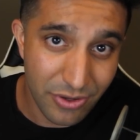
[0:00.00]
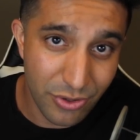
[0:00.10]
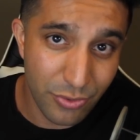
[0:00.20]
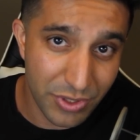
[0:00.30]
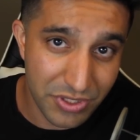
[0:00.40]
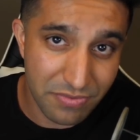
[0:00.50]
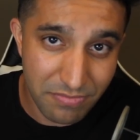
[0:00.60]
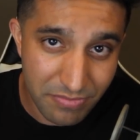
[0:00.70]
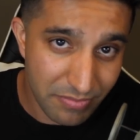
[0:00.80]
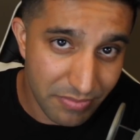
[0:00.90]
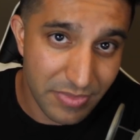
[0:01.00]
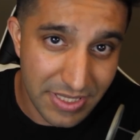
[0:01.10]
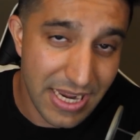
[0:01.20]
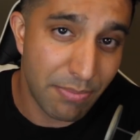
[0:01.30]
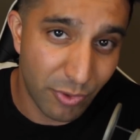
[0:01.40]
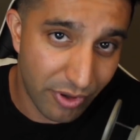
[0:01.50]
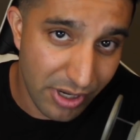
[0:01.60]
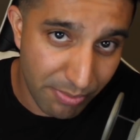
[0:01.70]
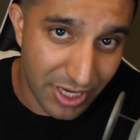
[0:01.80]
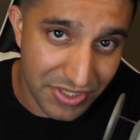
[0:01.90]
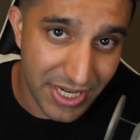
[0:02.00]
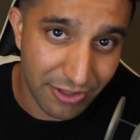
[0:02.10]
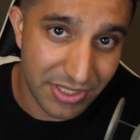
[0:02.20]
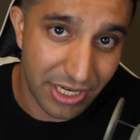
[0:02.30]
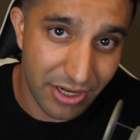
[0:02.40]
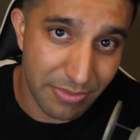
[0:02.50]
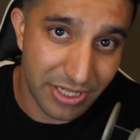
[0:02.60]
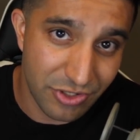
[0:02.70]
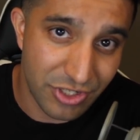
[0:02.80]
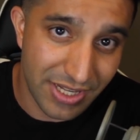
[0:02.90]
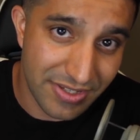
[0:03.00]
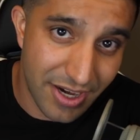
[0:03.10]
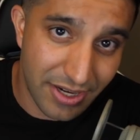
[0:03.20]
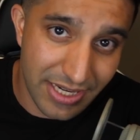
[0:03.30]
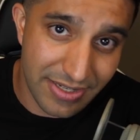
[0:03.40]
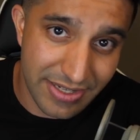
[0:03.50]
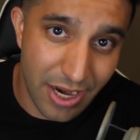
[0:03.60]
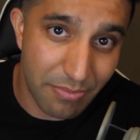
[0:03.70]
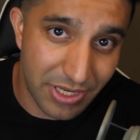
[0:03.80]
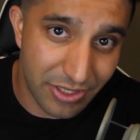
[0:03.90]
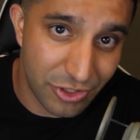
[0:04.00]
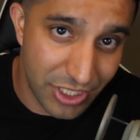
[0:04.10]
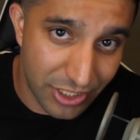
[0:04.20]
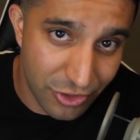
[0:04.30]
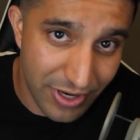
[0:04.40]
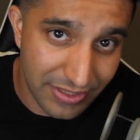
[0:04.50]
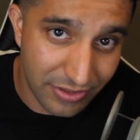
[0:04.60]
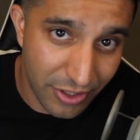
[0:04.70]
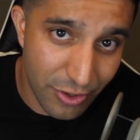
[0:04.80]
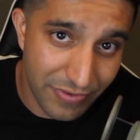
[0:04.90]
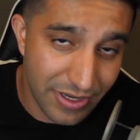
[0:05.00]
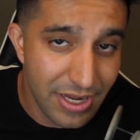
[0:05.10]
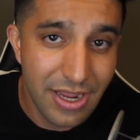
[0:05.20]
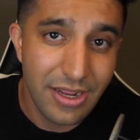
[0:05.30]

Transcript: who was a temporary press secretary because Jen Psaki is out because she contracted COVID,